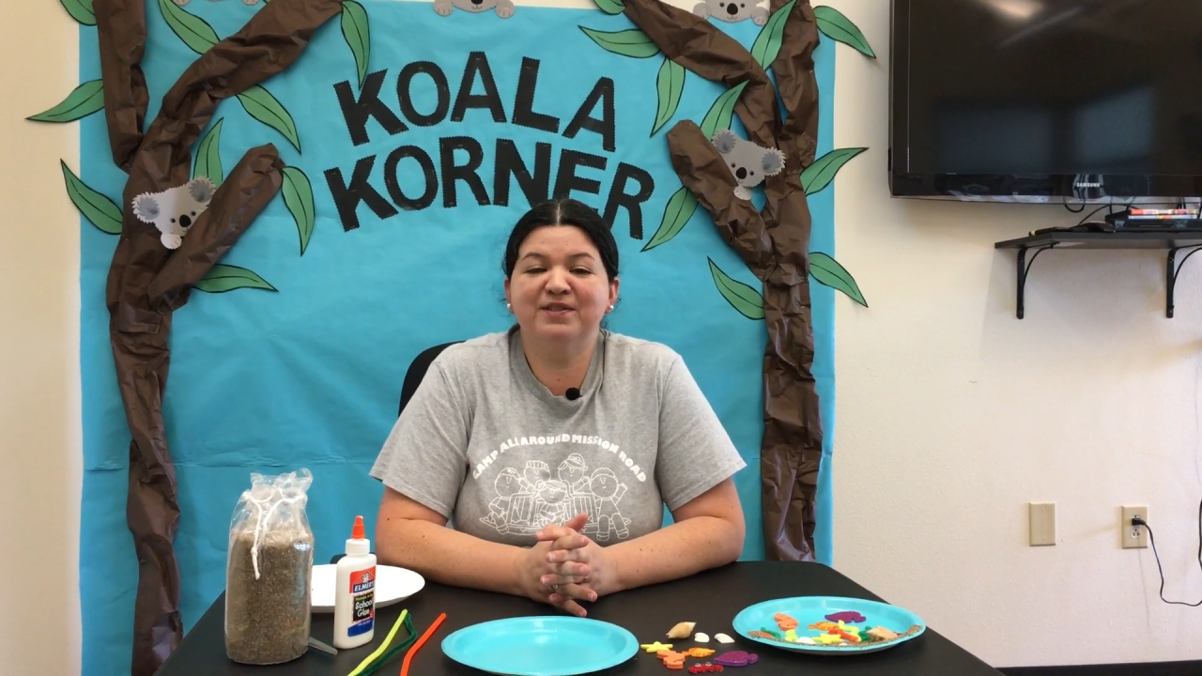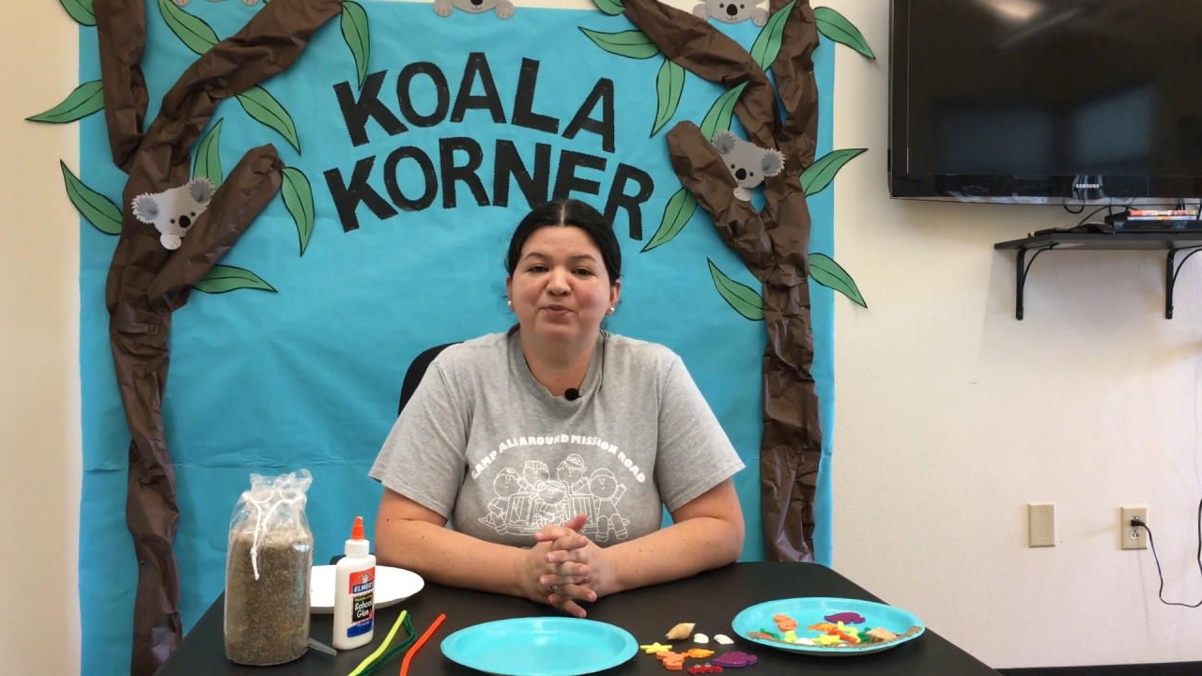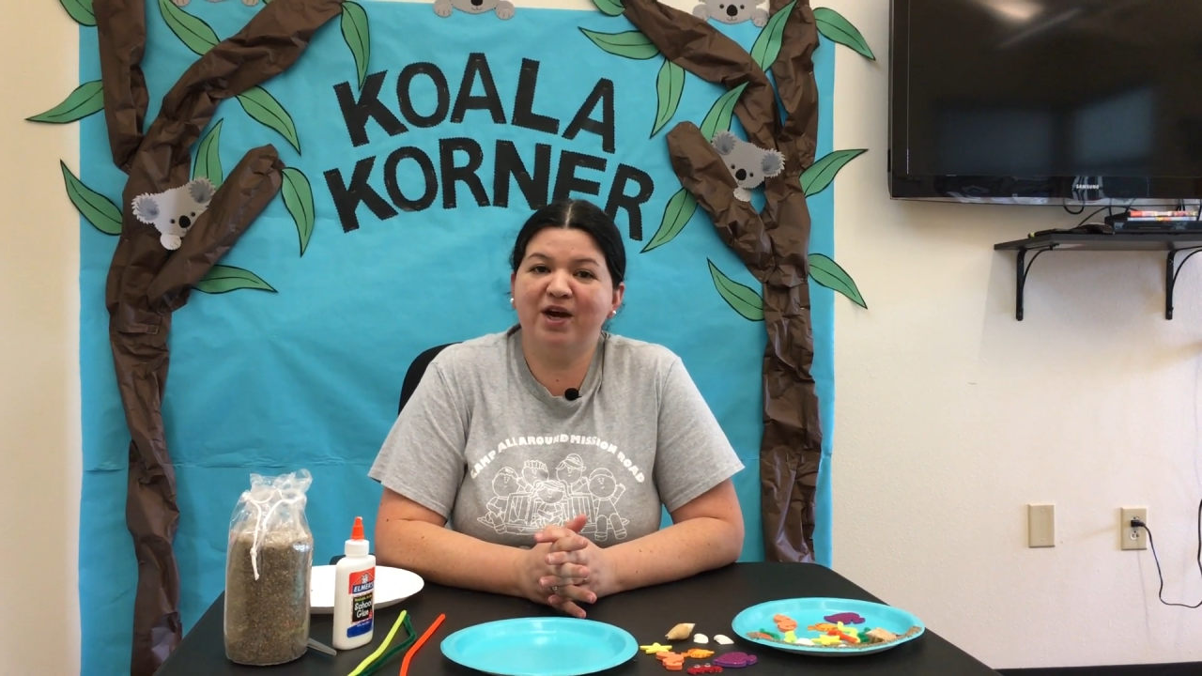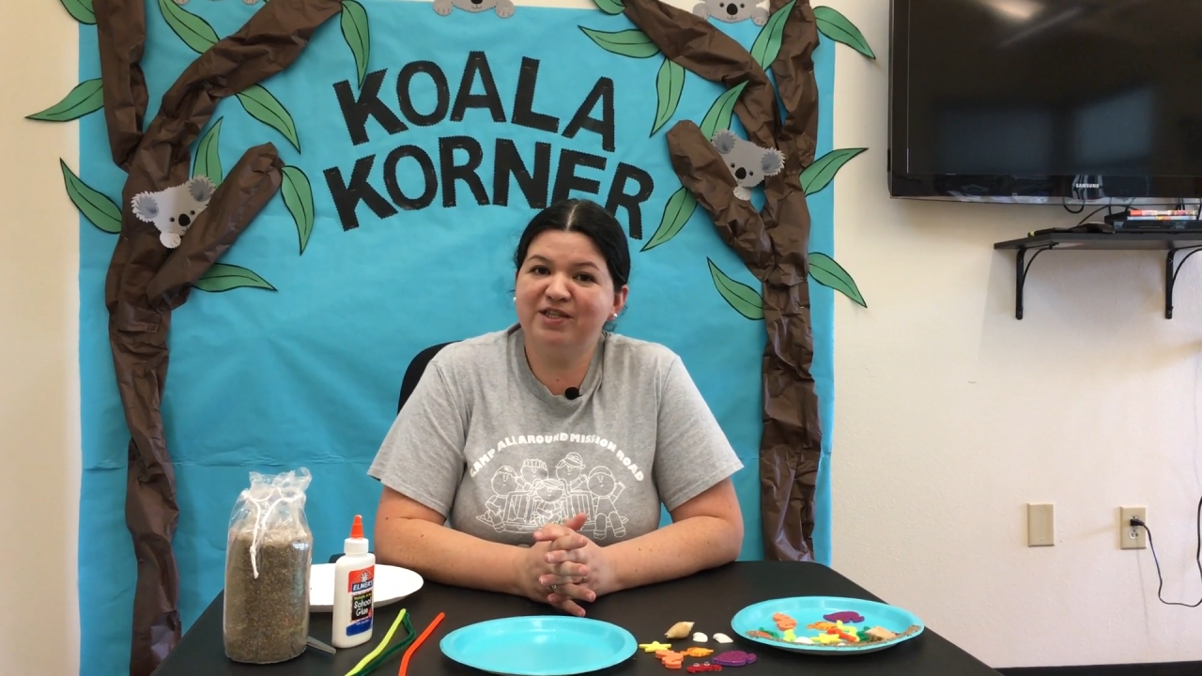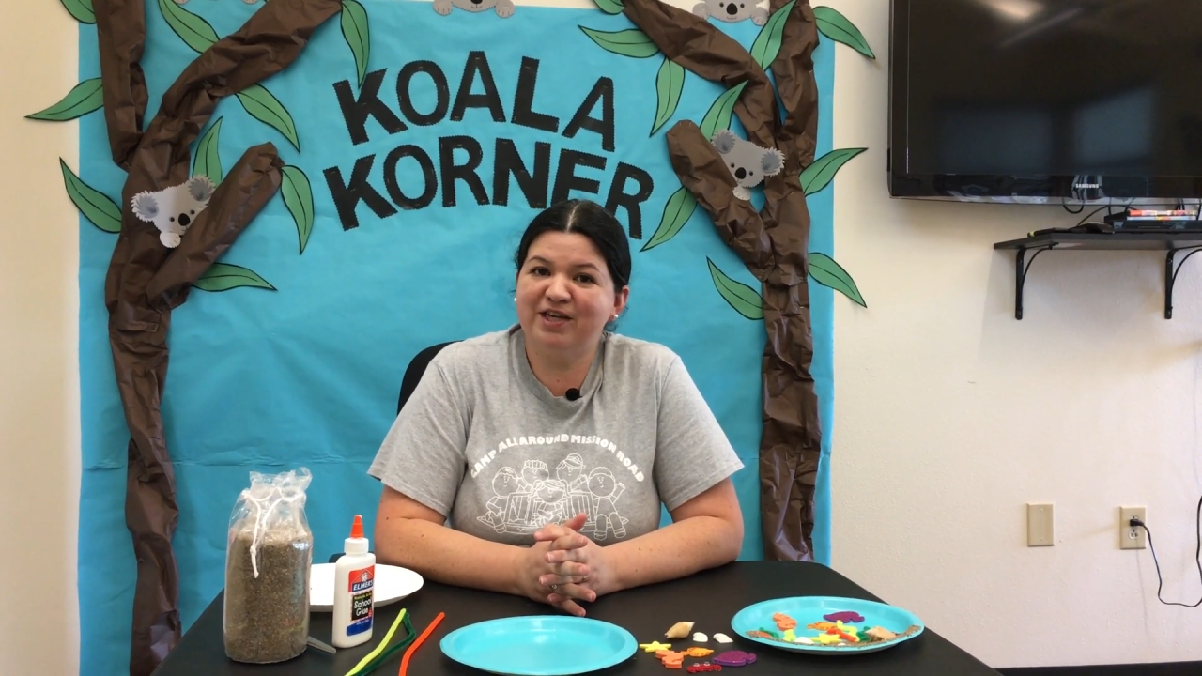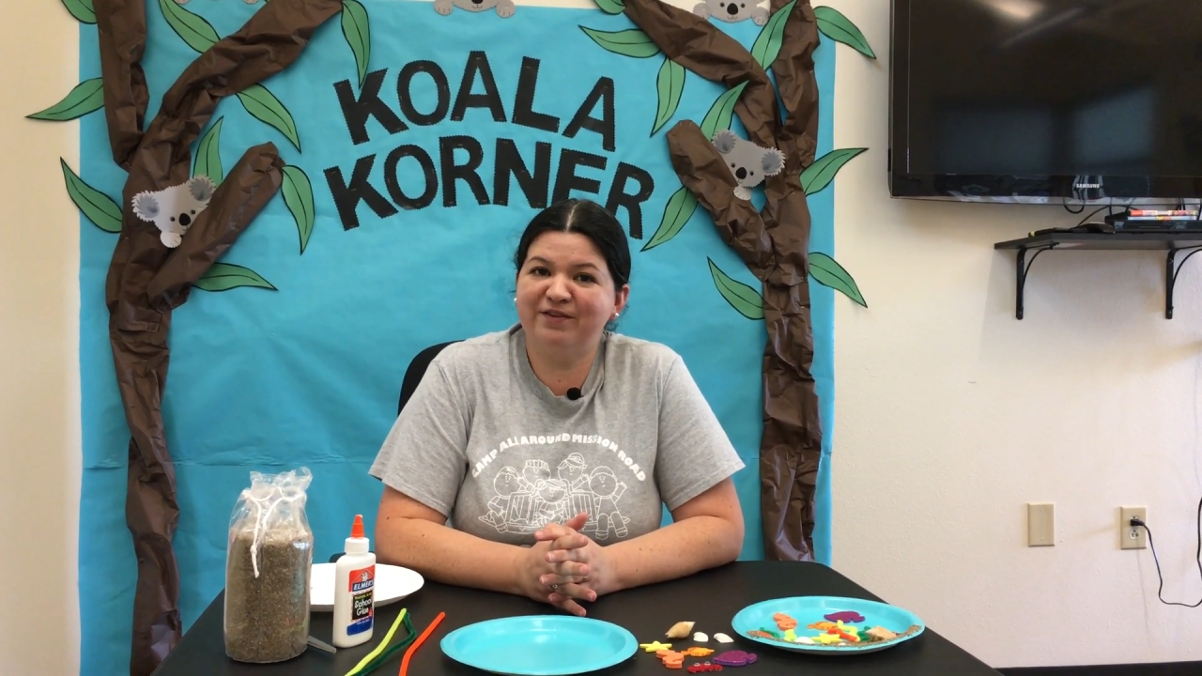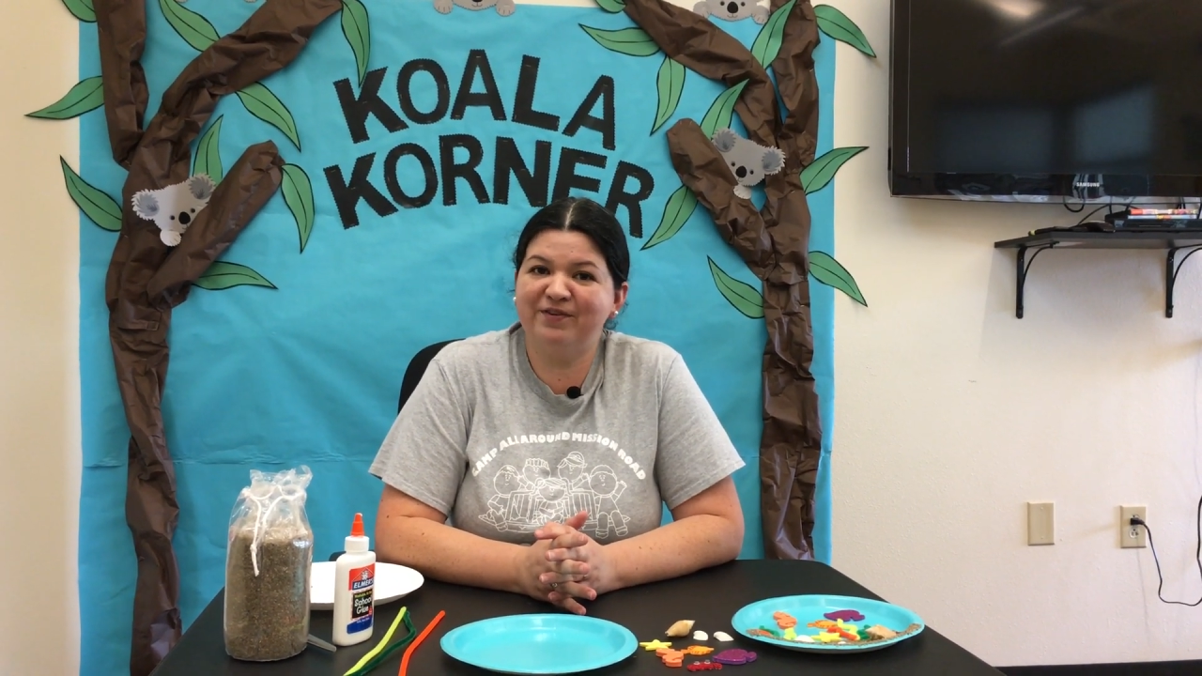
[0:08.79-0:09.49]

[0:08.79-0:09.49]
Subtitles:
project